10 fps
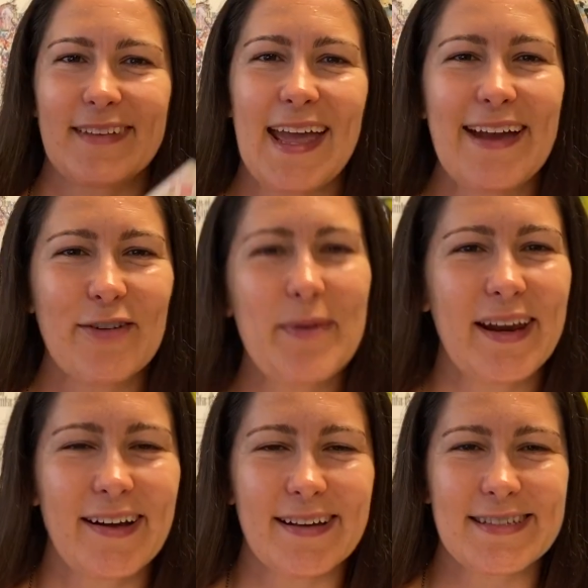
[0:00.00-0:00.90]
Hey
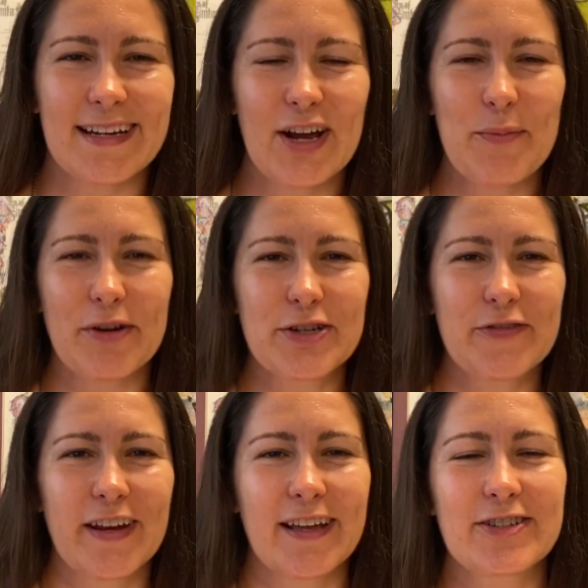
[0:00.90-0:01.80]
everybody, Austin at Homeowners
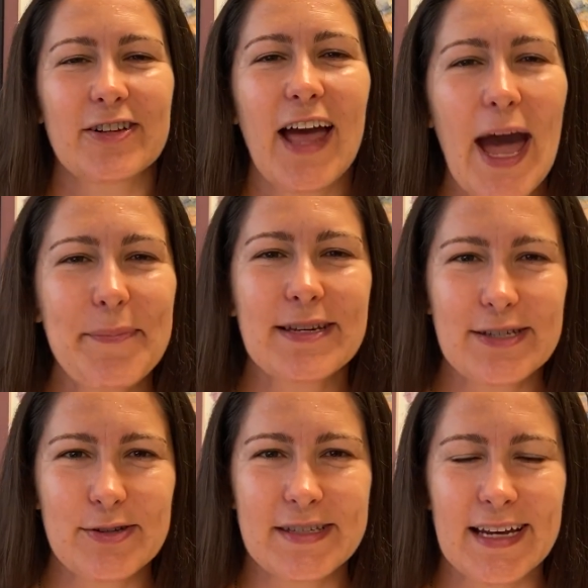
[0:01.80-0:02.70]
Financial. Happy
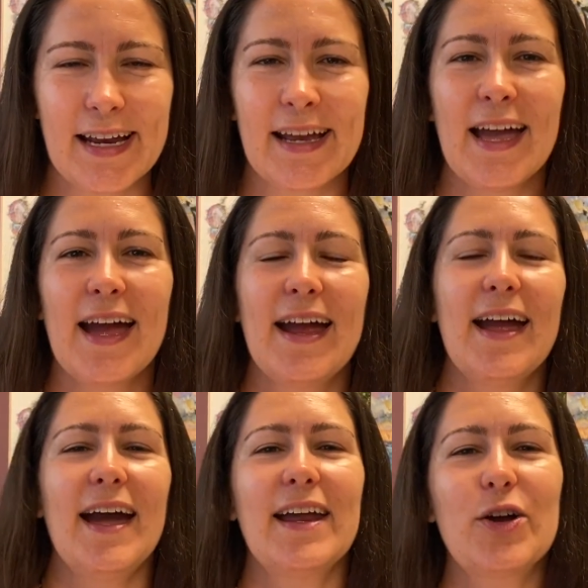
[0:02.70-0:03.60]
Tuesday.
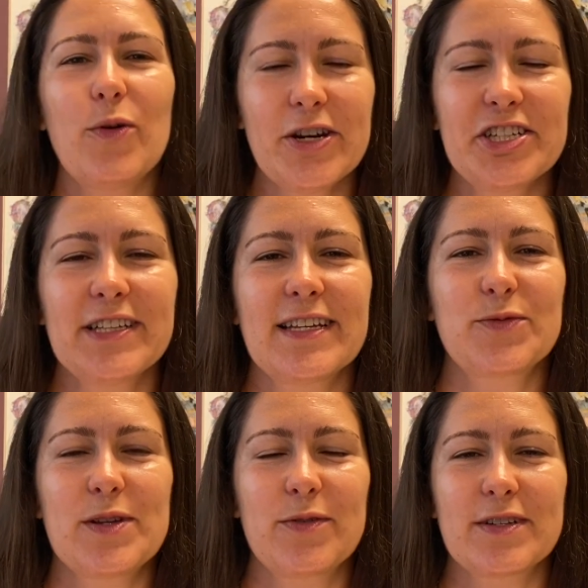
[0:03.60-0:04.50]
I had a question last
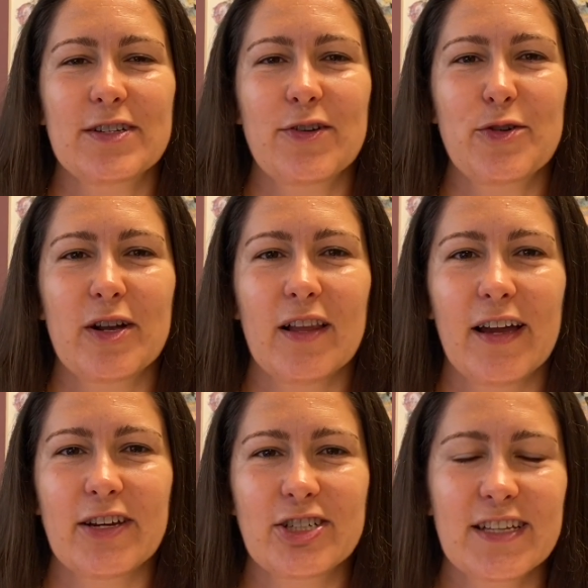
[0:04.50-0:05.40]
week when I was talking to a
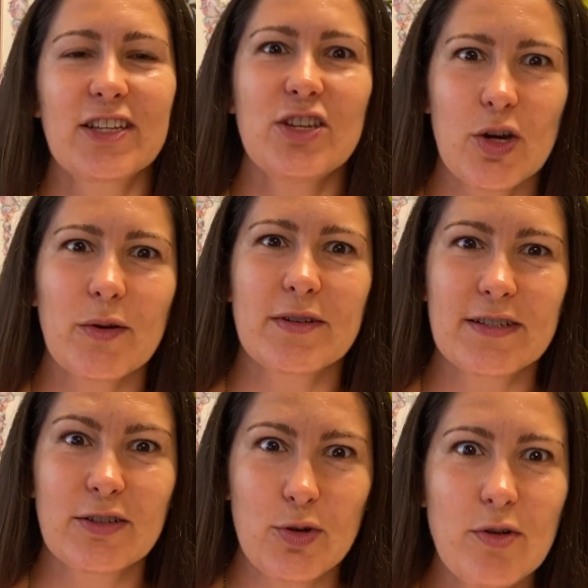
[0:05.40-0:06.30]
client. She's like, you know, I
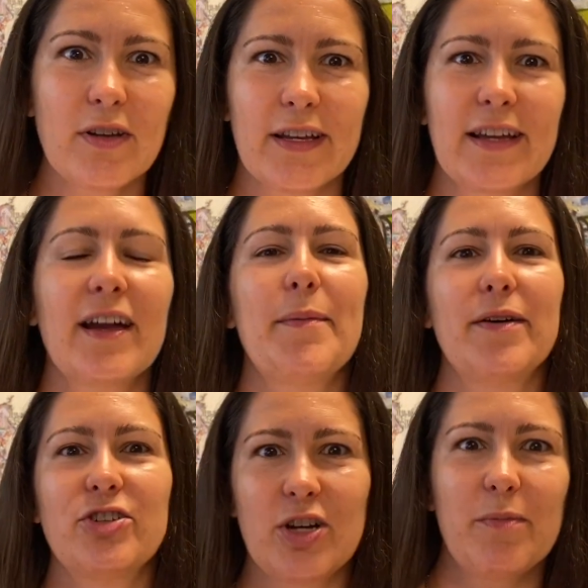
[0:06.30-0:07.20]
was Googling
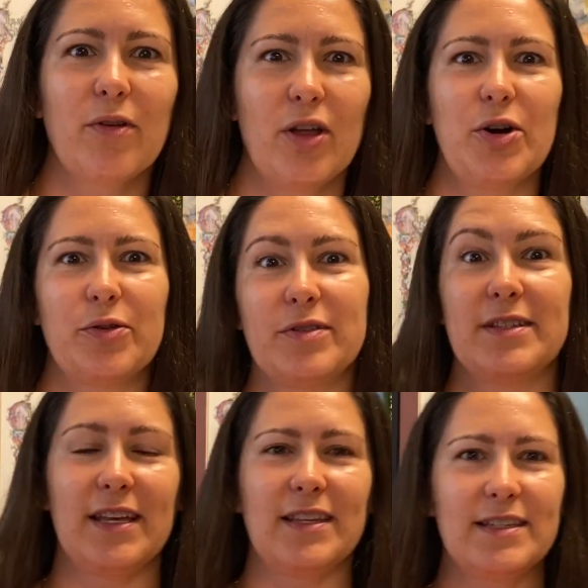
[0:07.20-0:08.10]
about jumbo
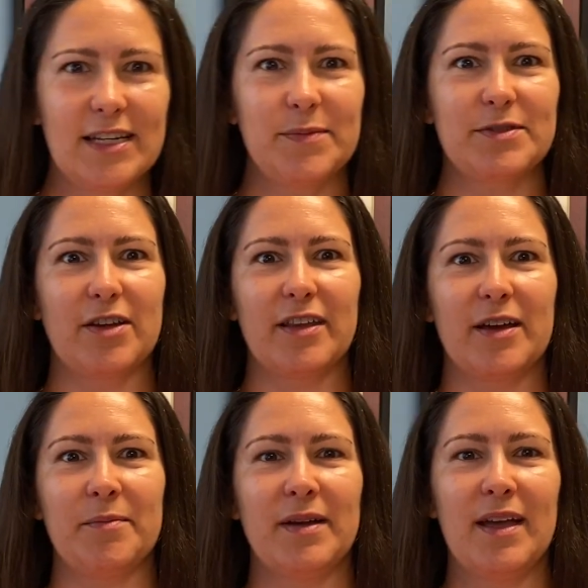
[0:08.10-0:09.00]
loans and the tips on
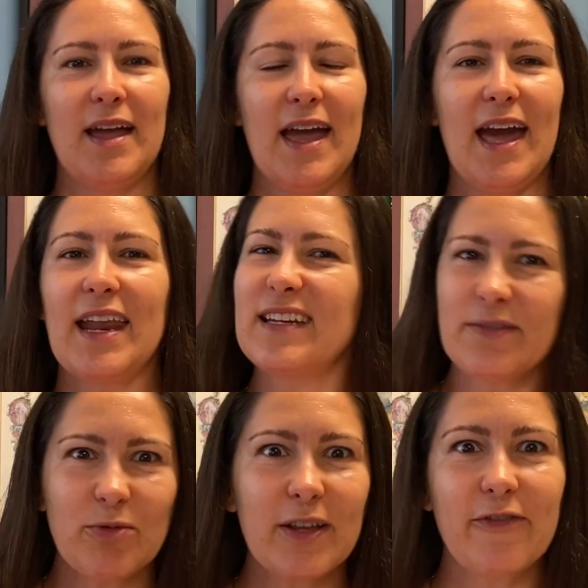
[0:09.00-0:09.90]
them, and I
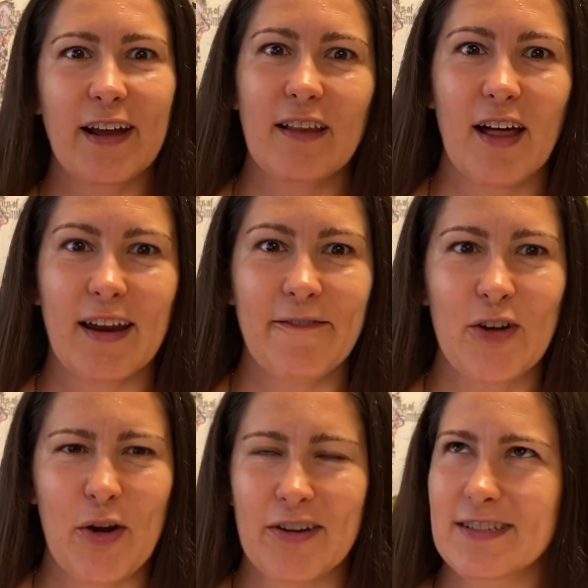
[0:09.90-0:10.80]
didn't really find a lot of
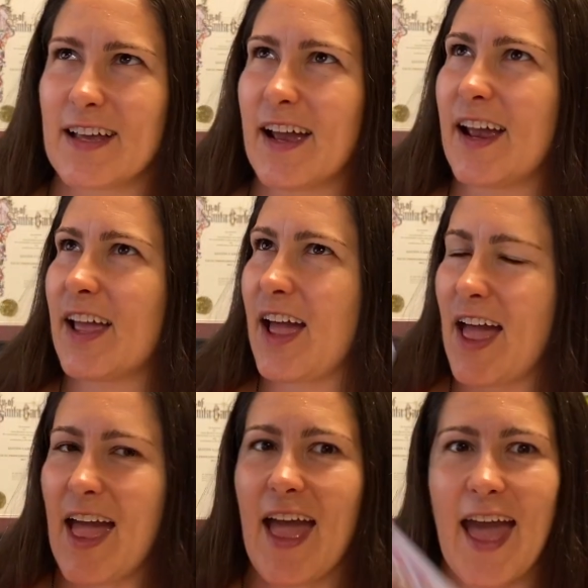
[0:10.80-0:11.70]
info. And I was like,
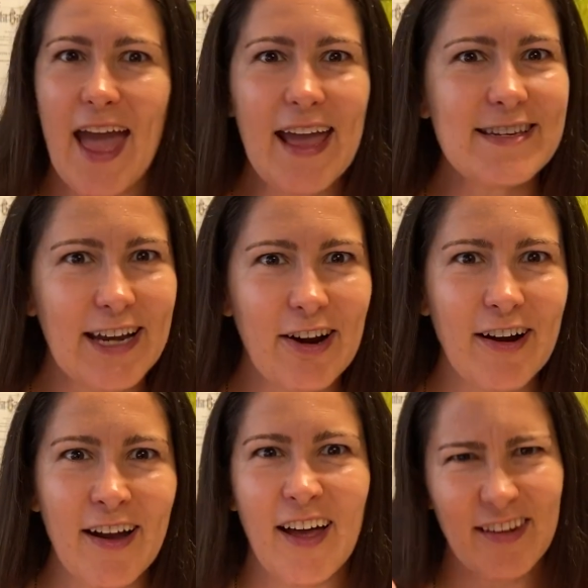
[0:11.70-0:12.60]
hey
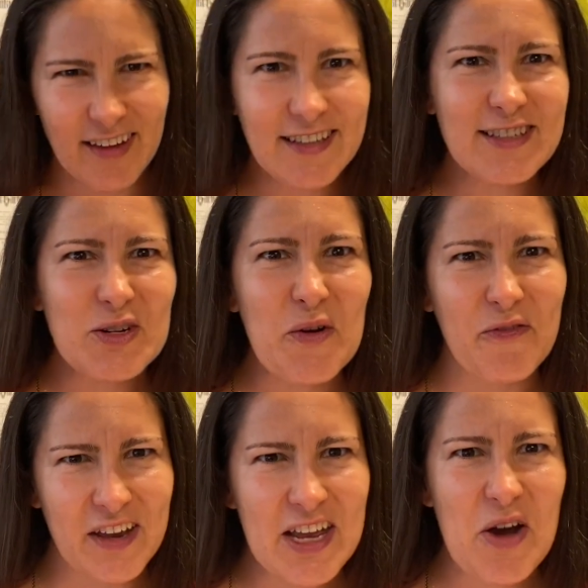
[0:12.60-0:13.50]
Tara, let's do a
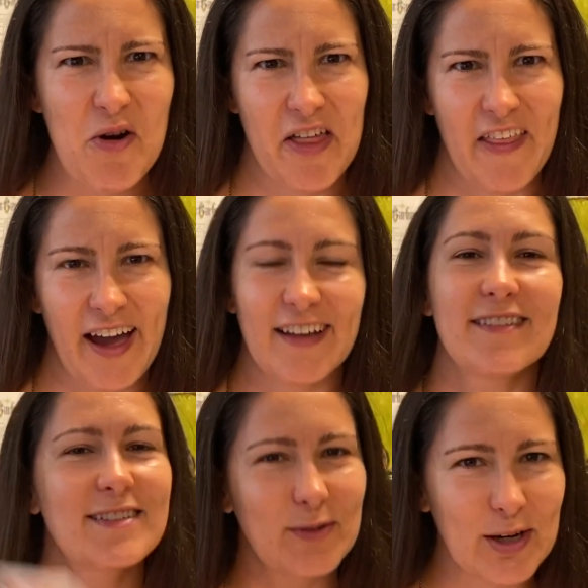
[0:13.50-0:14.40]
video on that.
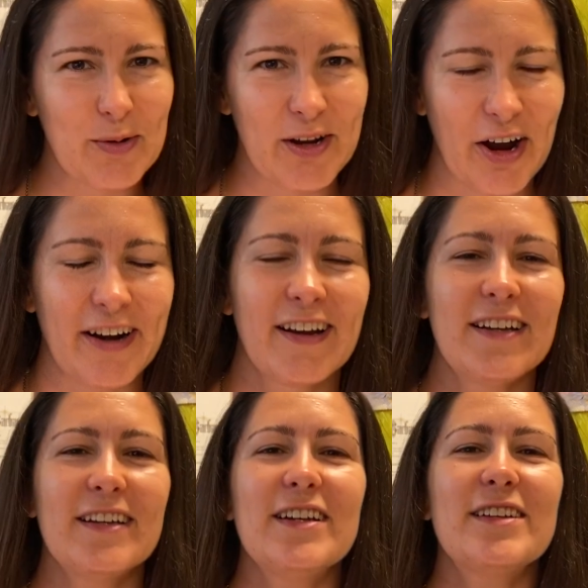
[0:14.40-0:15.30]
So here we are.
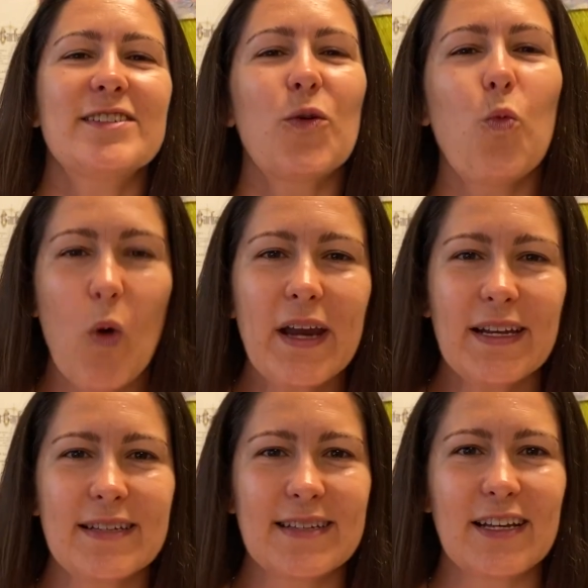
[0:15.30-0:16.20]
So what
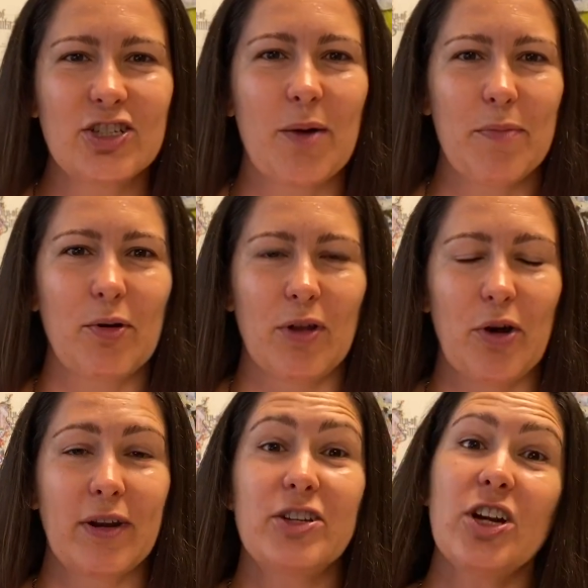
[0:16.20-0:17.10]
is a jumbo
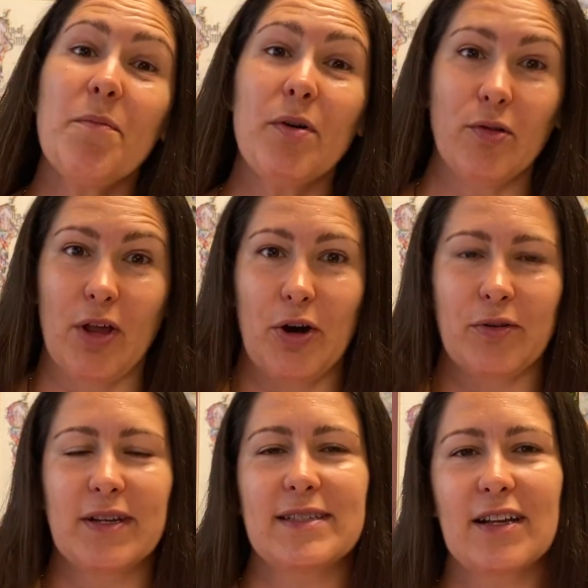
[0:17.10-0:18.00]
loan? A jumbo
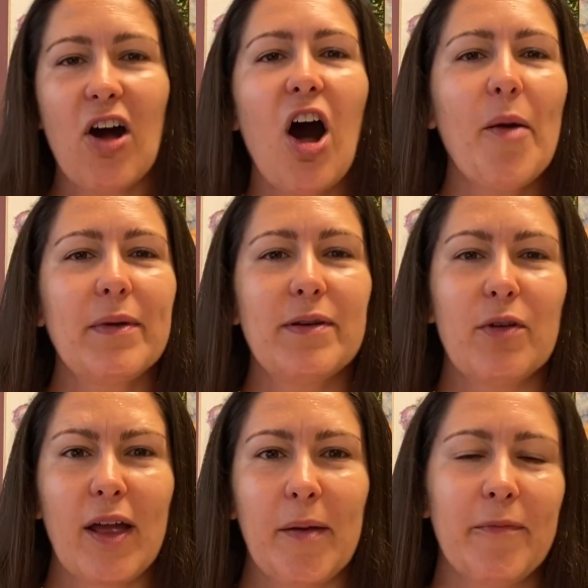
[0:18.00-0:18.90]
loan is a common
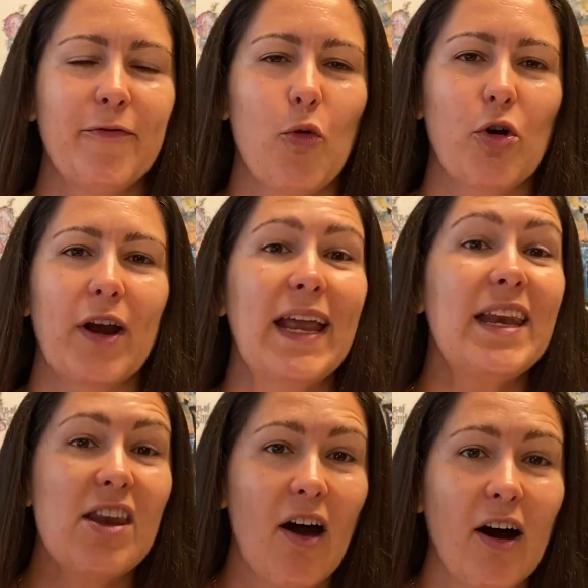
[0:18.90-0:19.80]
name for a
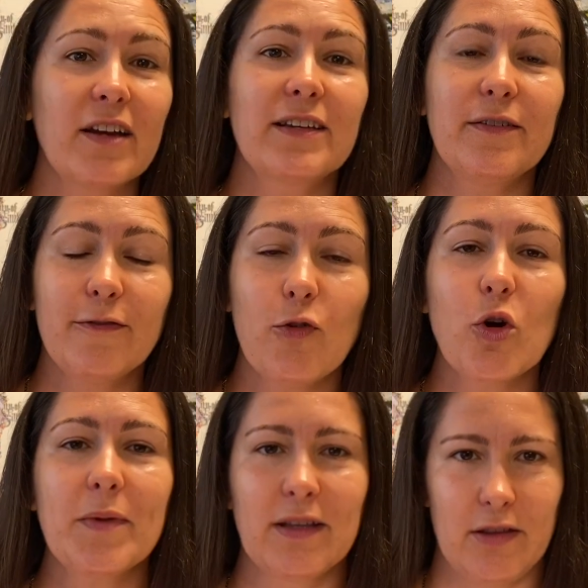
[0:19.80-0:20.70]

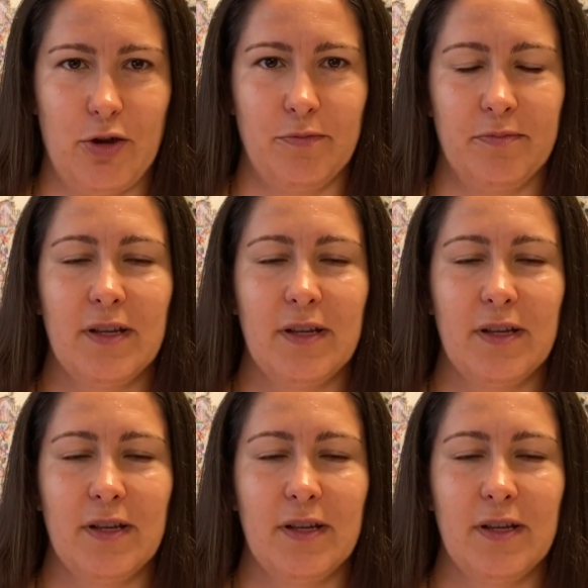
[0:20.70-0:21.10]
non-conforming loan.